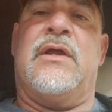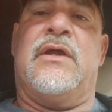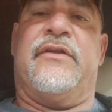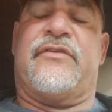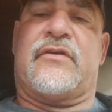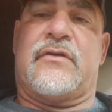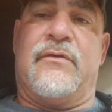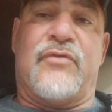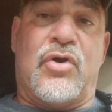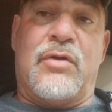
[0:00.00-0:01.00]
It's
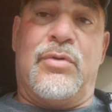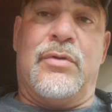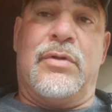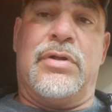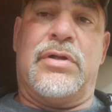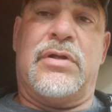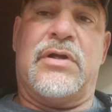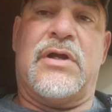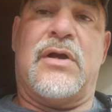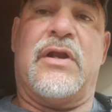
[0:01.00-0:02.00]
convertible.
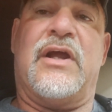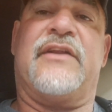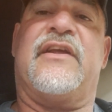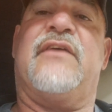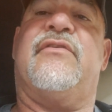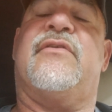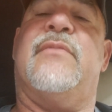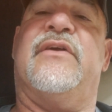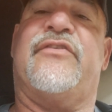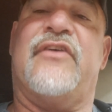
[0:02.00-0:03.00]
I'd like to give it to
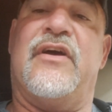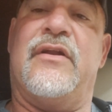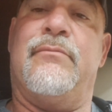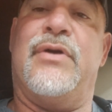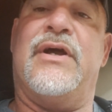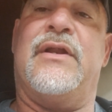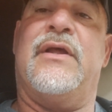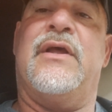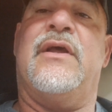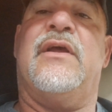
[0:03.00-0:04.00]
my son, but
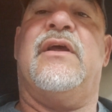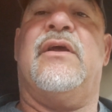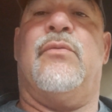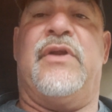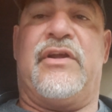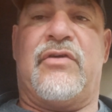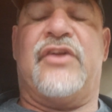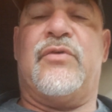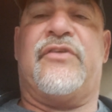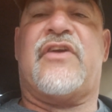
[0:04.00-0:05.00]
when he
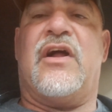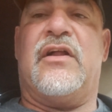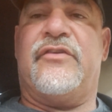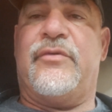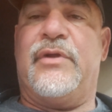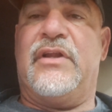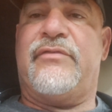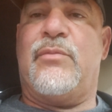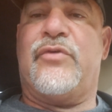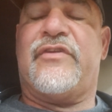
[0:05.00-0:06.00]
graduates college, he'll be
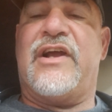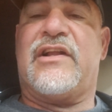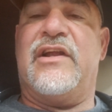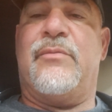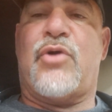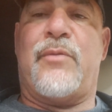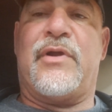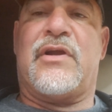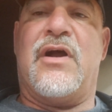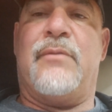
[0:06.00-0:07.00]
living most likely in an
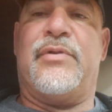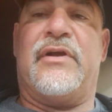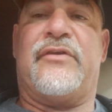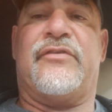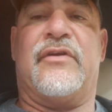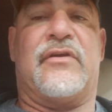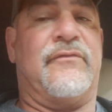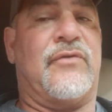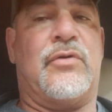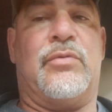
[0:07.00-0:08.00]
apartment complex, and
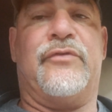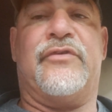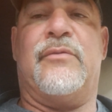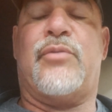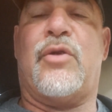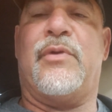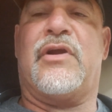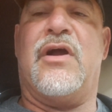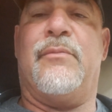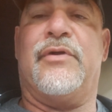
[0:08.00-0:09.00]
convertibles and apartment
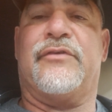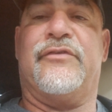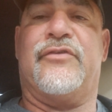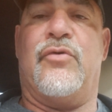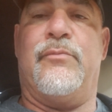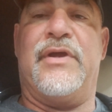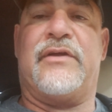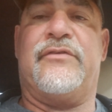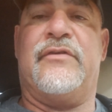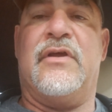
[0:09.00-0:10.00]
complexes don't
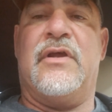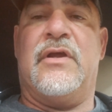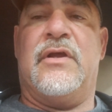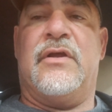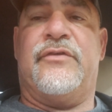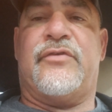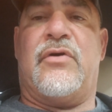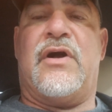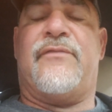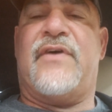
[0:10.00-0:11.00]
mix. So
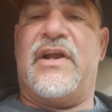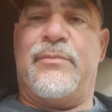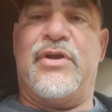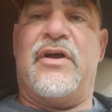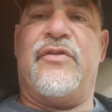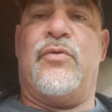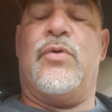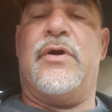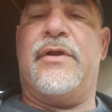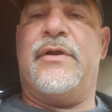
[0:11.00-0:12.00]
I'll find him another
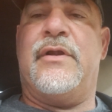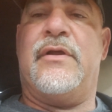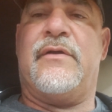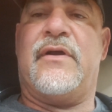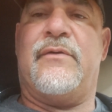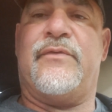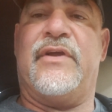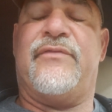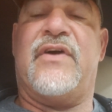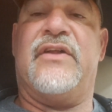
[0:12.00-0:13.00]
one.
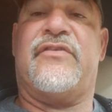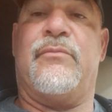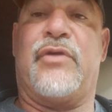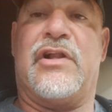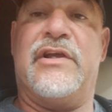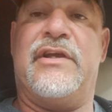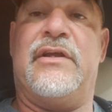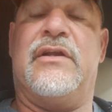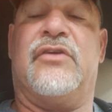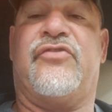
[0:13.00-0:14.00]
Hopefully find something
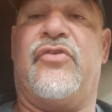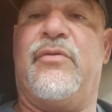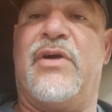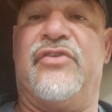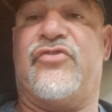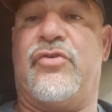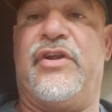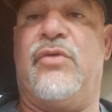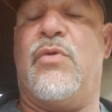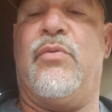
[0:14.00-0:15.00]
clean. I'll show you my
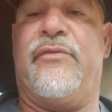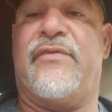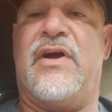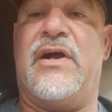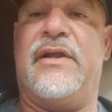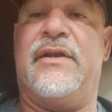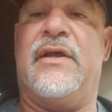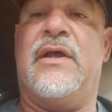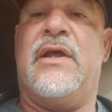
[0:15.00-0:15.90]
journey and what we find.